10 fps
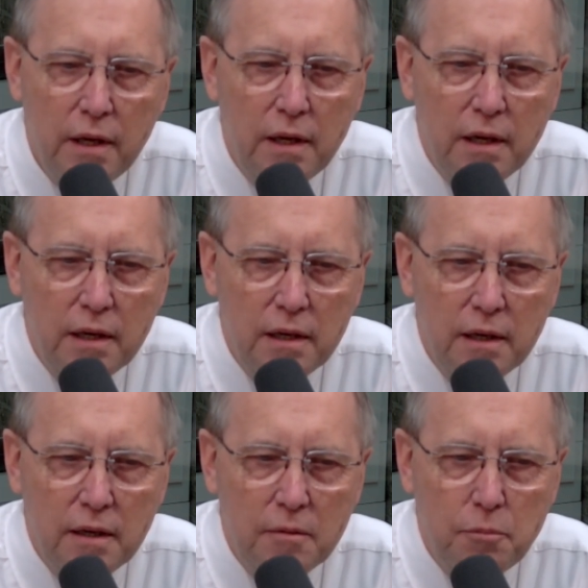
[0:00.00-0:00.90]

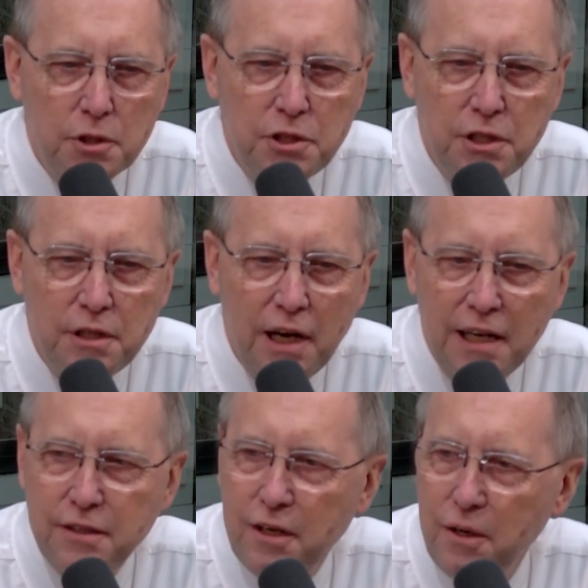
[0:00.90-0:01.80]
but you
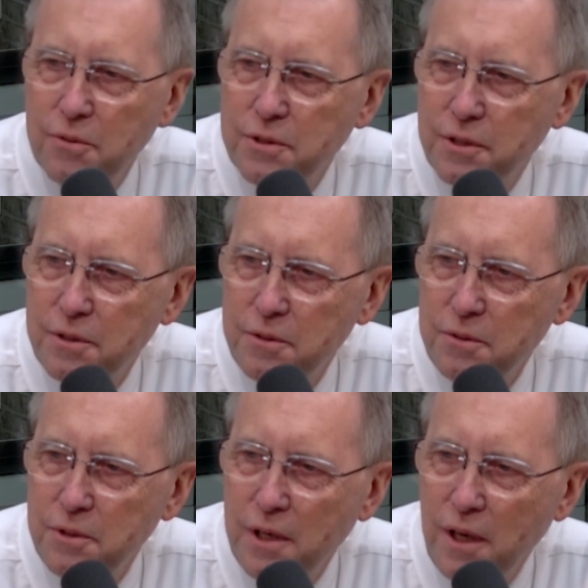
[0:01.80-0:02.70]
had to go
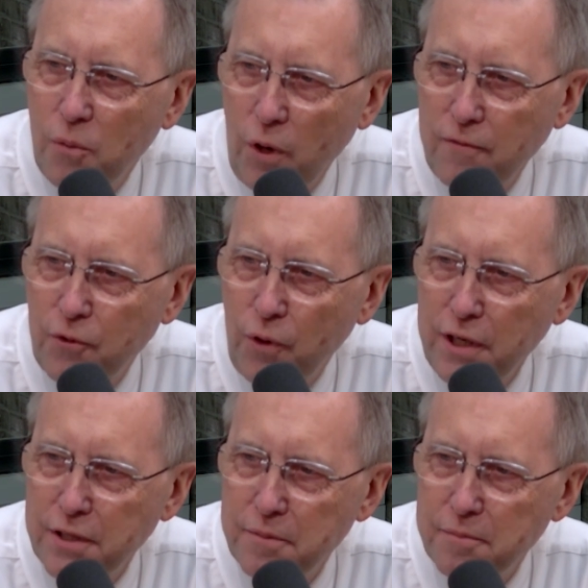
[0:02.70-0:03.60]
to a
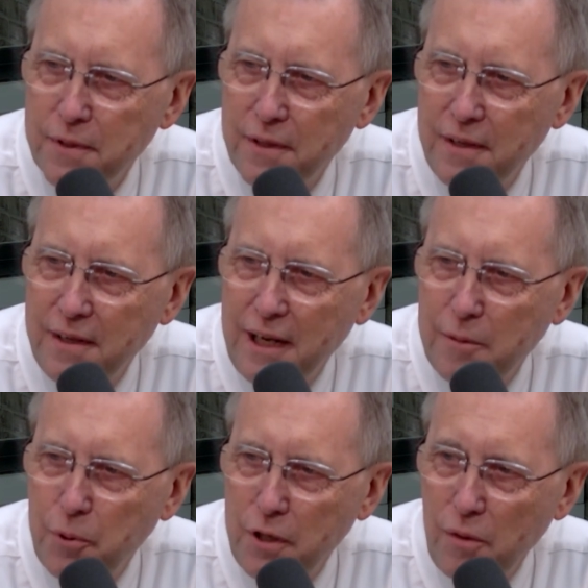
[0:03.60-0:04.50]
referendum. You had to
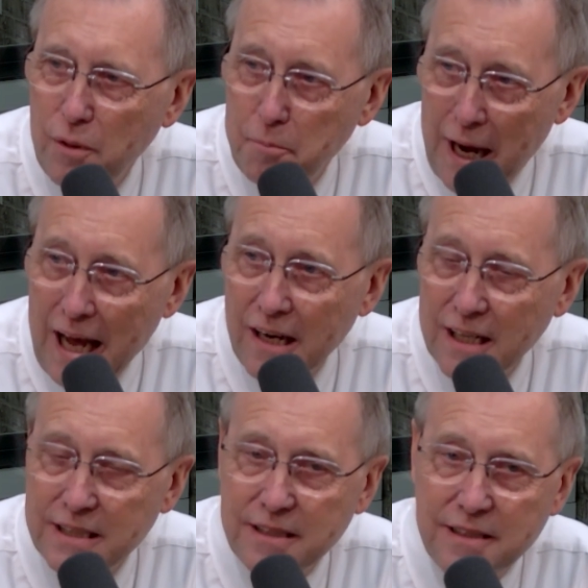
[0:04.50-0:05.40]
put it on a
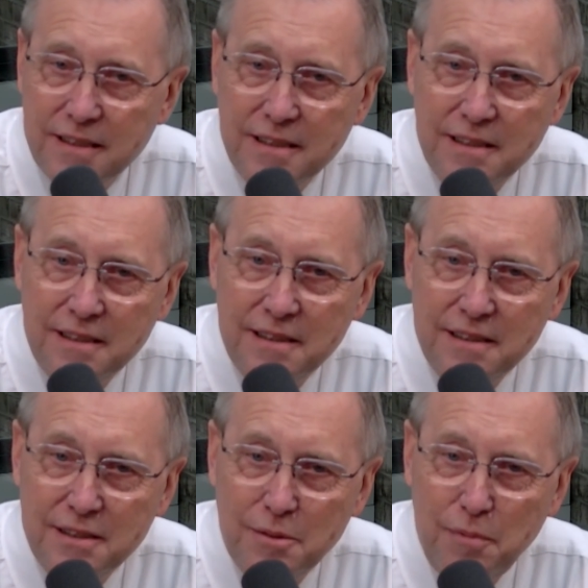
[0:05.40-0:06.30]
ballot
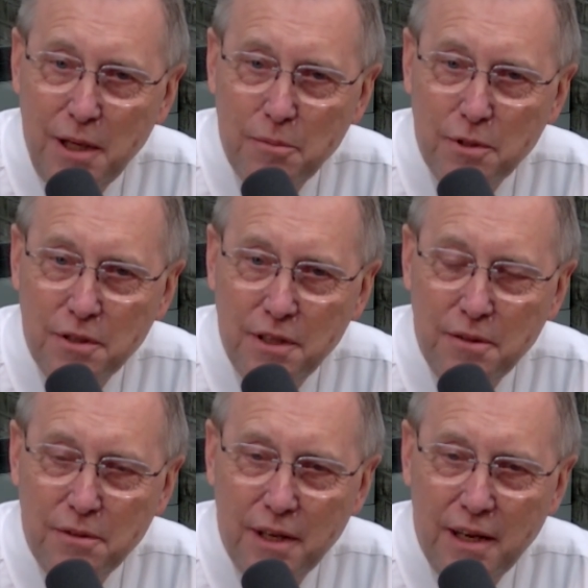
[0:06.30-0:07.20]
to be able to
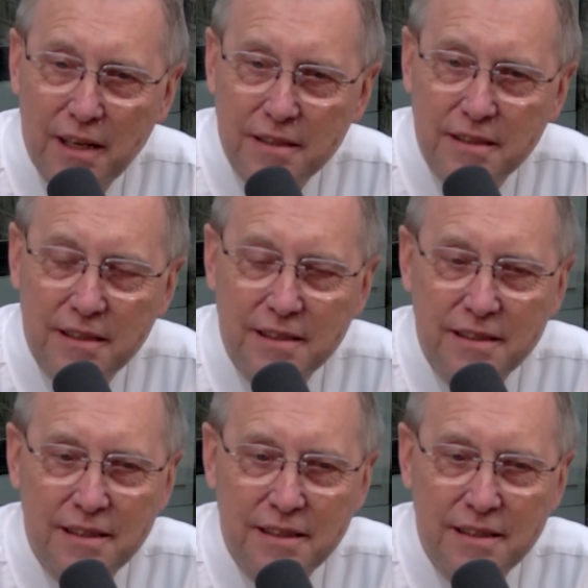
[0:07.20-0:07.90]
do that, and